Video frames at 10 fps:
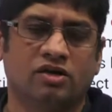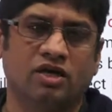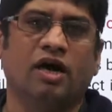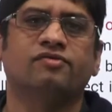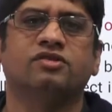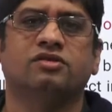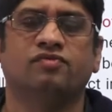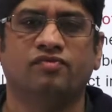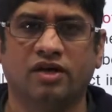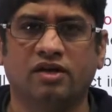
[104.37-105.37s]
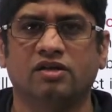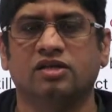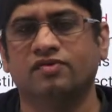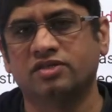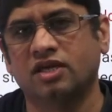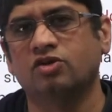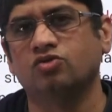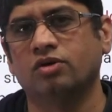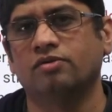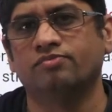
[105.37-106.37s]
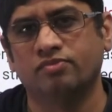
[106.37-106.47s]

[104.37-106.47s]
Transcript: drafts when they were sent to the